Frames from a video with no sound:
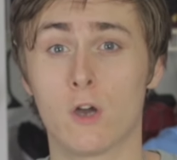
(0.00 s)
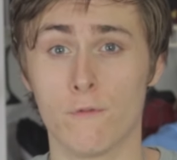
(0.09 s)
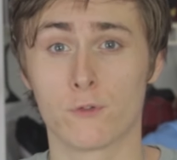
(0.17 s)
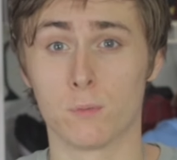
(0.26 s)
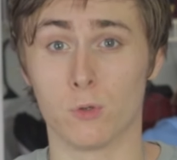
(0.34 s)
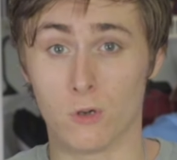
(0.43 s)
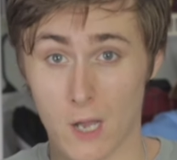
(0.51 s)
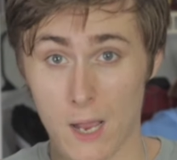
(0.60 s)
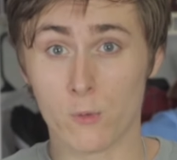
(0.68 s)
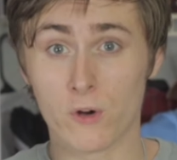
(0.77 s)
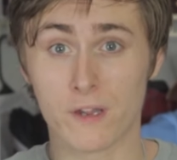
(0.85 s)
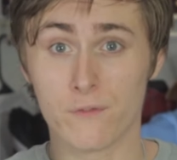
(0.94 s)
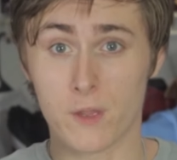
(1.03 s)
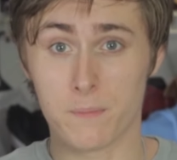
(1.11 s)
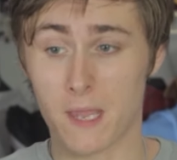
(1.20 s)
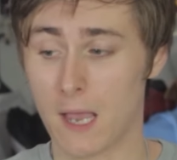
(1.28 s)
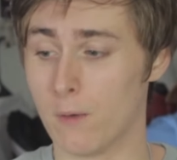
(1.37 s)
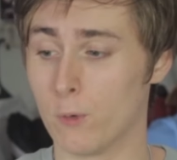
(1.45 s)
comfortable. I will give them
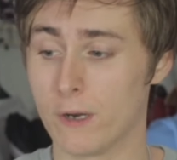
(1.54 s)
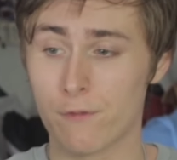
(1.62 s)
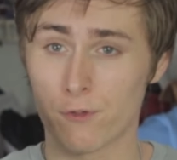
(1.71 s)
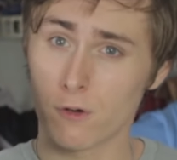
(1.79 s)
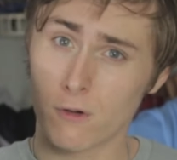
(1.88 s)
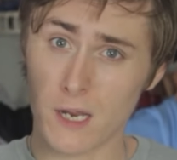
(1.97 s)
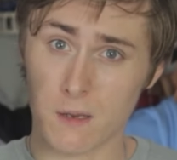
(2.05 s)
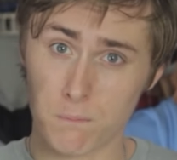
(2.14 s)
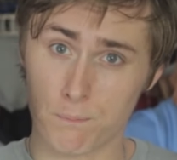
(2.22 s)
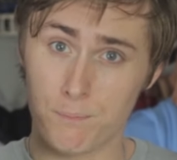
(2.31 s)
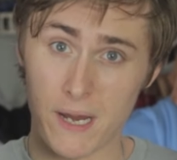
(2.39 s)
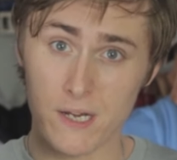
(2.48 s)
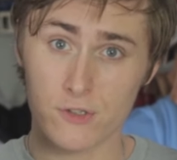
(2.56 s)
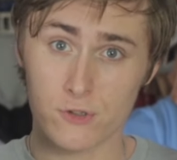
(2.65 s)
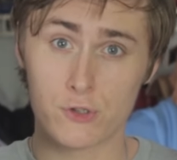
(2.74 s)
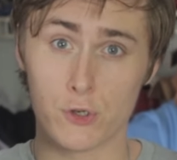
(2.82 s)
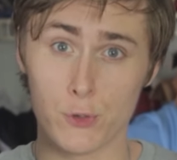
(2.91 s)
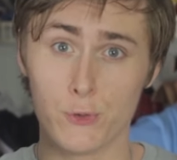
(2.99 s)
that. Whatever like base
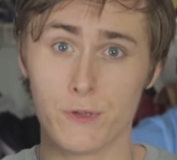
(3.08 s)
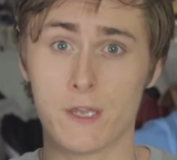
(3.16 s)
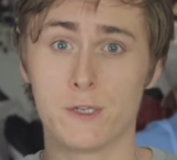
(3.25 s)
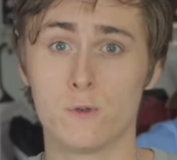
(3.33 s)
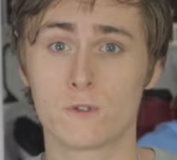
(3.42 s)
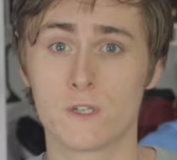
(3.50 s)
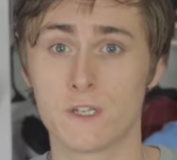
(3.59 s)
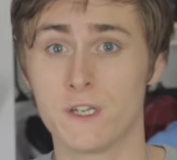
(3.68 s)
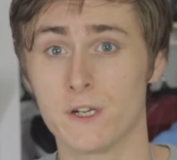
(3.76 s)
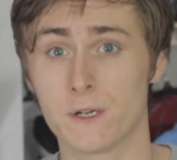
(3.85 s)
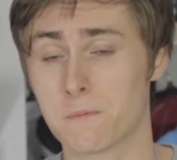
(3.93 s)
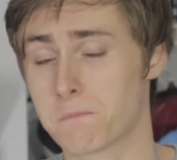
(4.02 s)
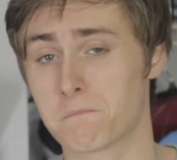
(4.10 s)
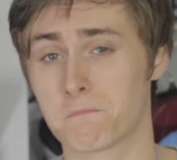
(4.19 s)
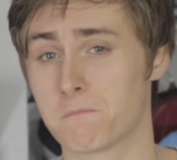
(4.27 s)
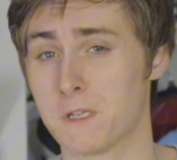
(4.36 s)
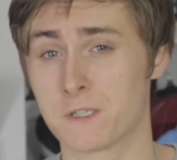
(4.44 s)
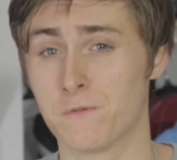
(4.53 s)
shoe they used in here
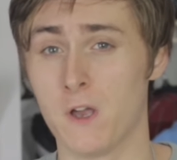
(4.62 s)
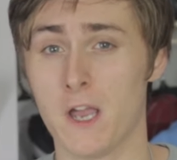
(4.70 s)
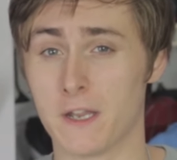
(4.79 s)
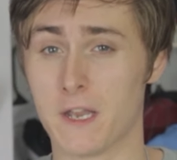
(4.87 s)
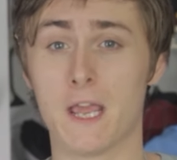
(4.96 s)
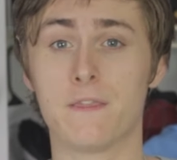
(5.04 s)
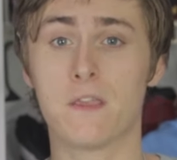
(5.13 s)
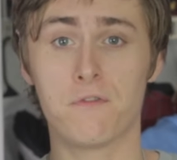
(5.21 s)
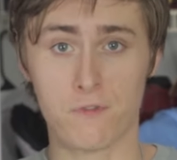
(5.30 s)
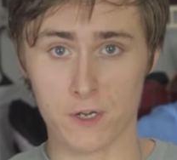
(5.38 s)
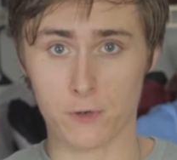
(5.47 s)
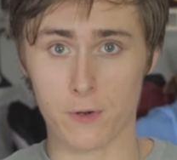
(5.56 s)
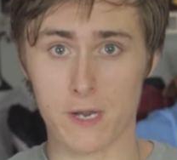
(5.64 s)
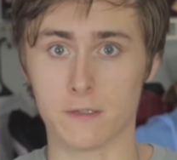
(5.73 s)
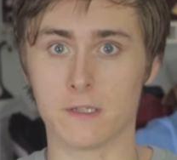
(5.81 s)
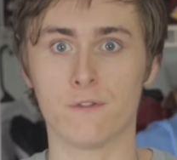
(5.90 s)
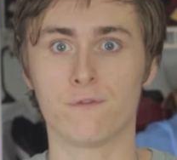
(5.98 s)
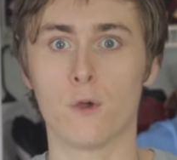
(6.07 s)
is fine. And they fit great.
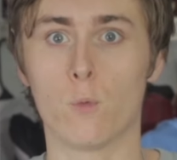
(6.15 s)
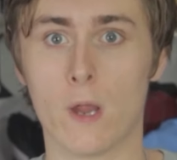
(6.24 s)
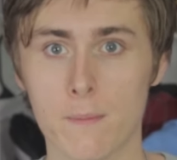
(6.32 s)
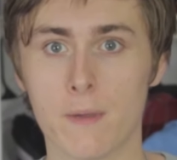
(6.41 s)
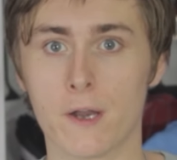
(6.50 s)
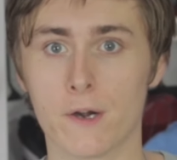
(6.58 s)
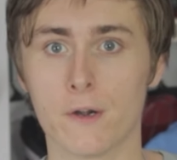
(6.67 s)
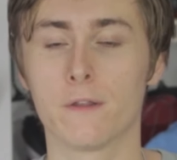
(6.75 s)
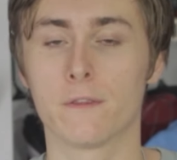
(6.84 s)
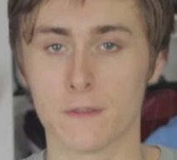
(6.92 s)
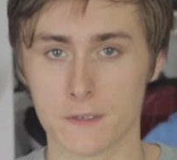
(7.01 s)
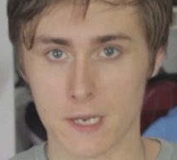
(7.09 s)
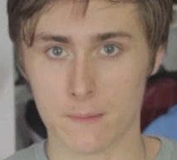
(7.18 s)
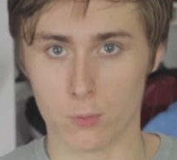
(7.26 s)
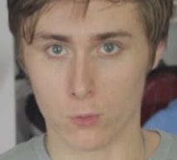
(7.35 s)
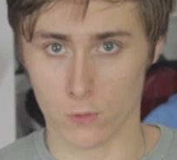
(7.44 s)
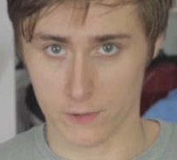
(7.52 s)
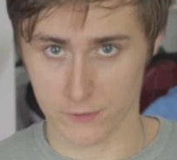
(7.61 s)
They fit way better than the
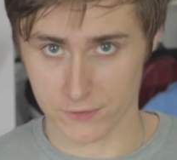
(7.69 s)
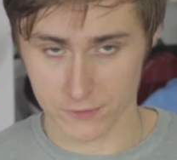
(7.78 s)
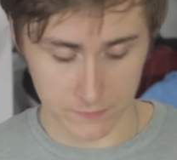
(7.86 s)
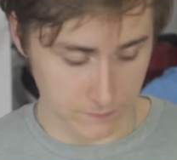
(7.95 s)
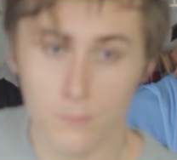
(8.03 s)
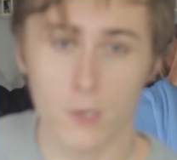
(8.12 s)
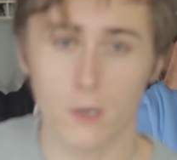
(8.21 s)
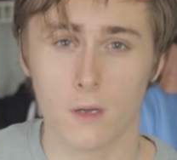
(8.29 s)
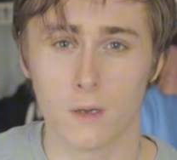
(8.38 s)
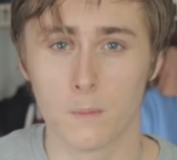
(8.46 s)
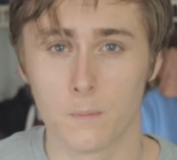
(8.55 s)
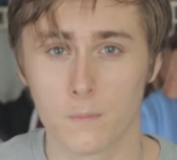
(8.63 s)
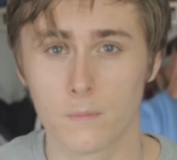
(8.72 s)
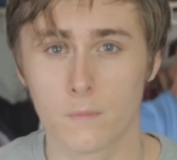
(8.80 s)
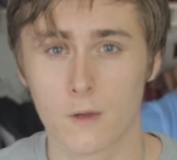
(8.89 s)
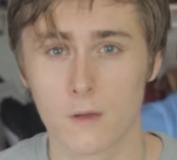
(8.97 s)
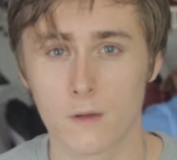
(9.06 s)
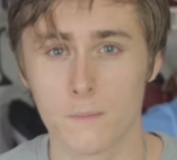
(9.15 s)
Deadpool ones. But
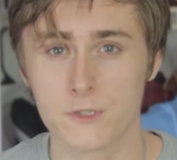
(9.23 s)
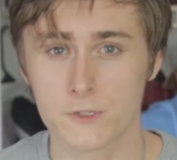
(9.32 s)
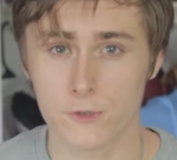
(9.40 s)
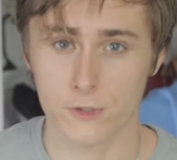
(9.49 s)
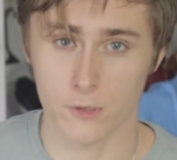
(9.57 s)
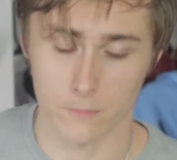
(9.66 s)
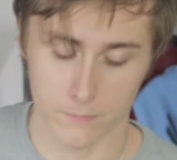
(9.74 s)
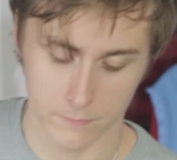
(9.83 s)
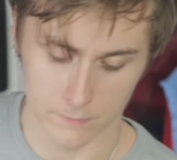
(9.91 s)
let me show you something.